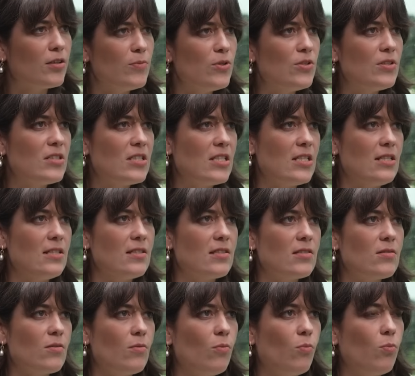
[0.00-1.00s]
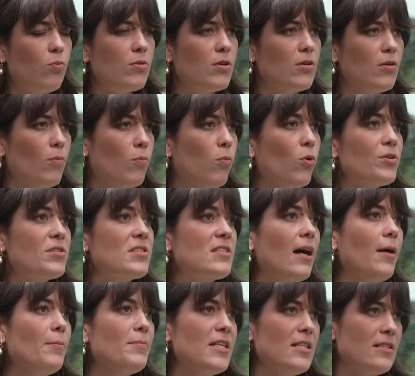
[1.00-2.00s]
communities, you know, what does
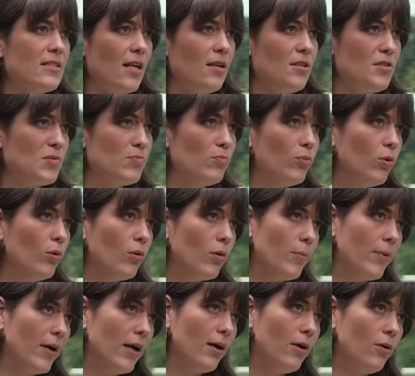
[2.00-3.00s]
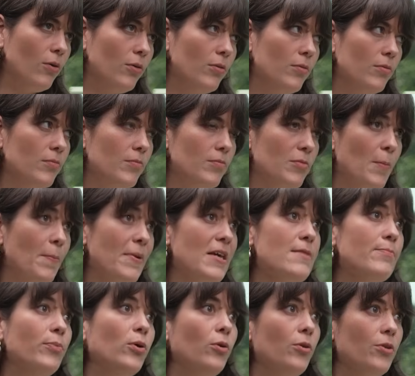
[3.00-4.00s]
that mean? Tell us more about the
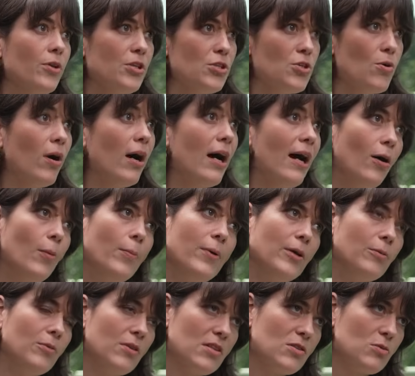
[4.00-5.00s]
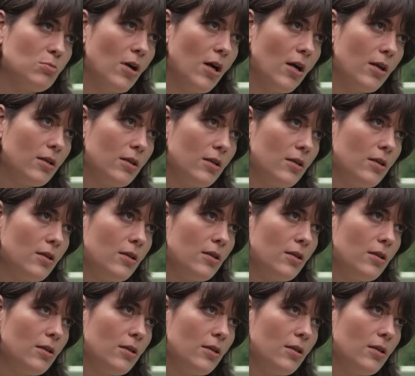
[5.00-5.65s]
people that you are helping with this work.